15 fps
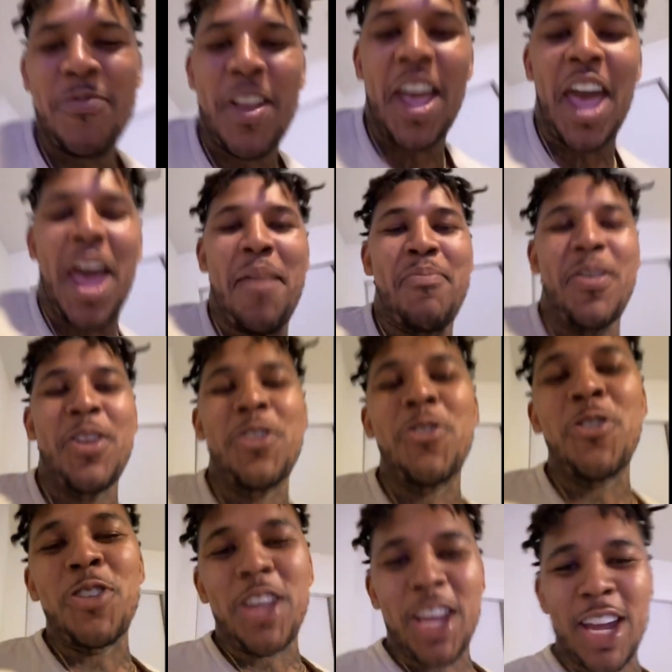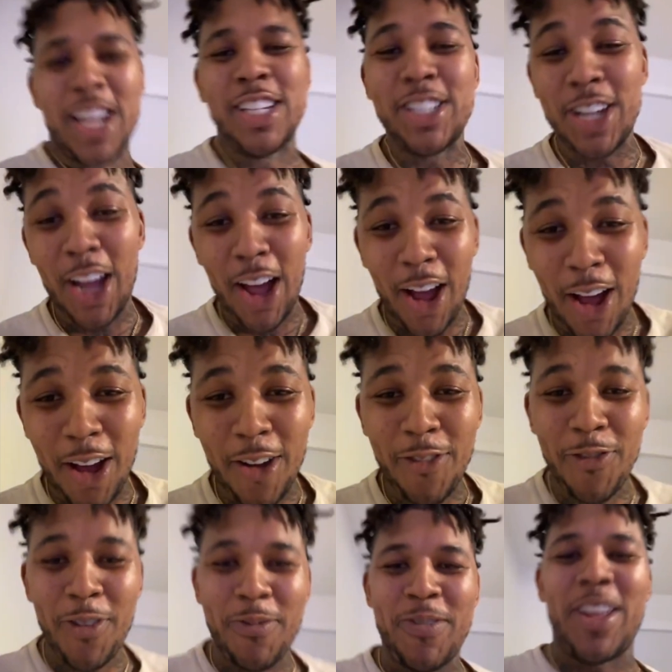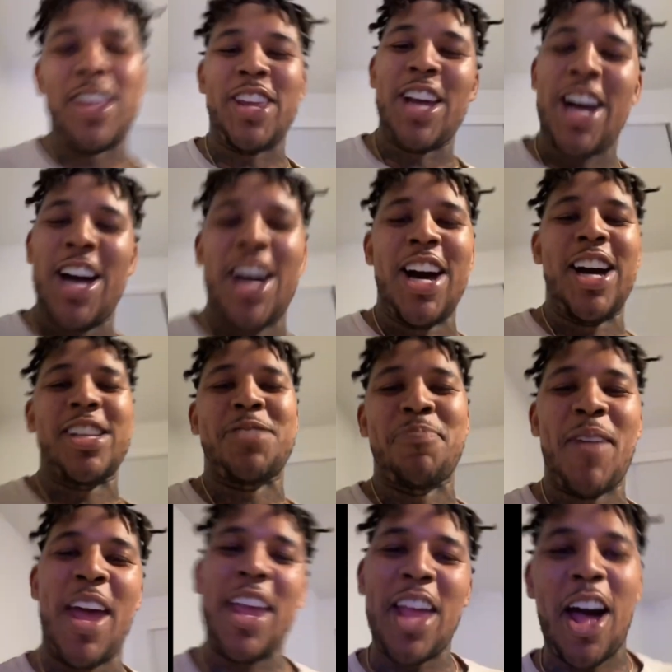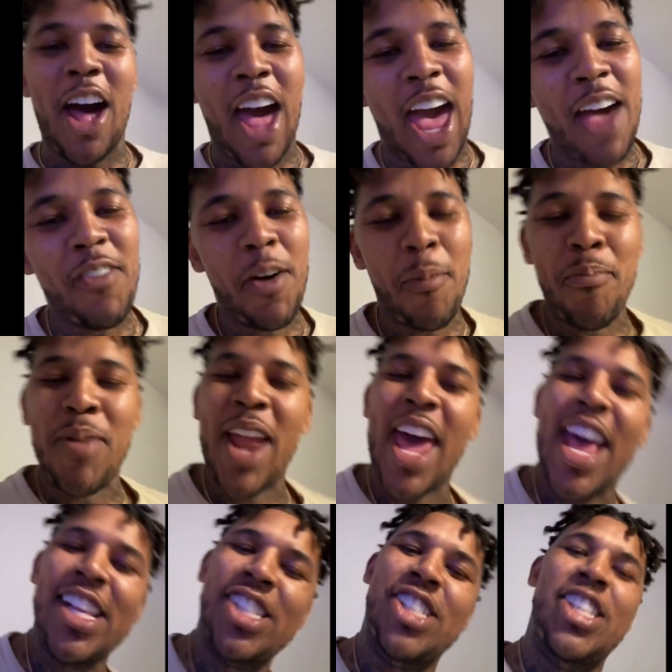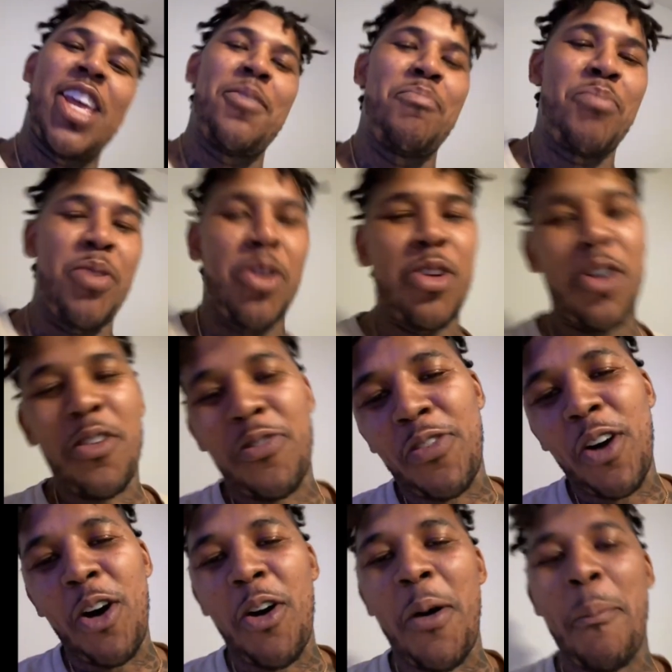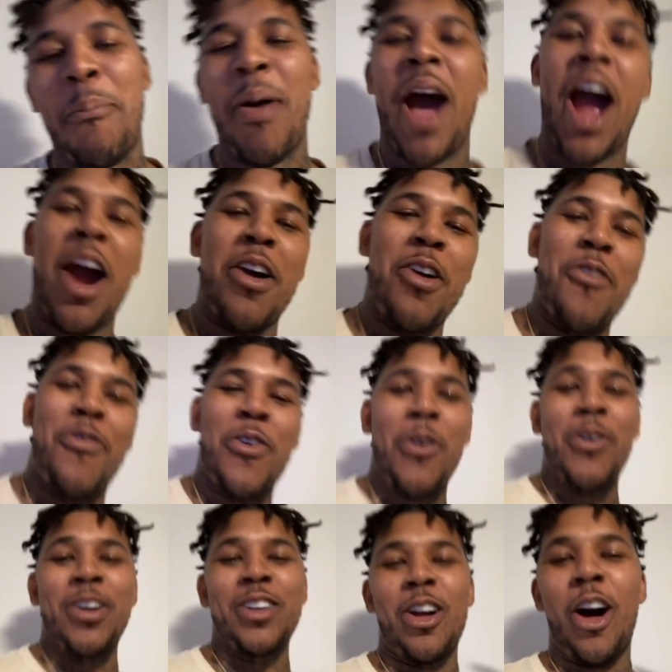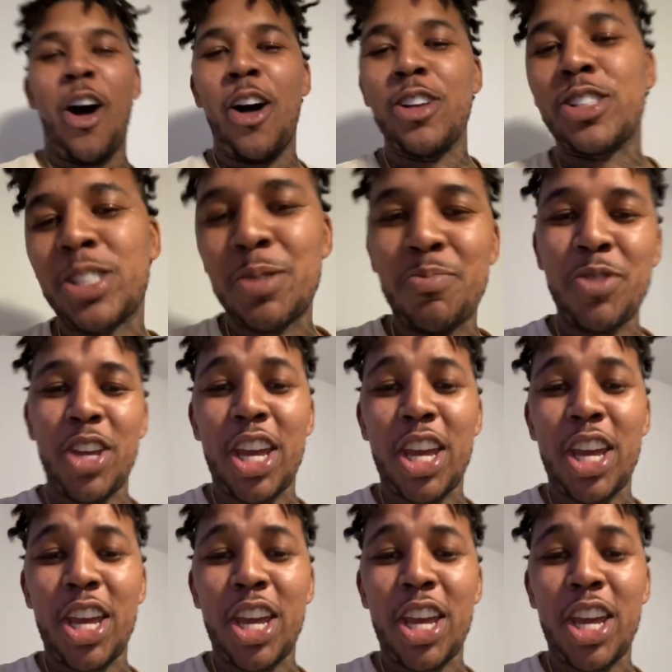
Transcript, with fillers: Happy New Year's, y'all, from the Youngs. May y'all have a blessed and beautiful and powerful and awesome